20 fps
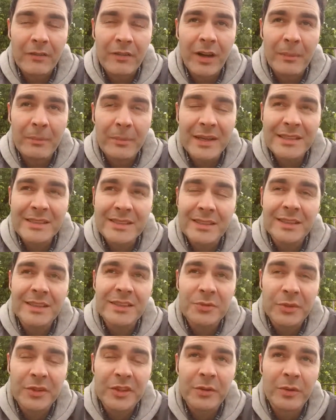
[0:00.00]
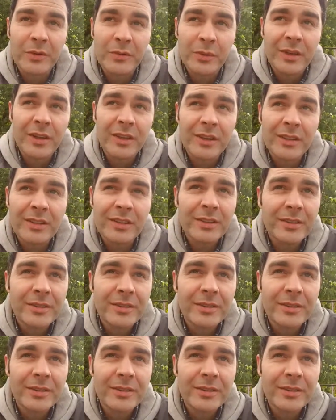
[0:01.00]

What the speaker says: got a meeting this week with work.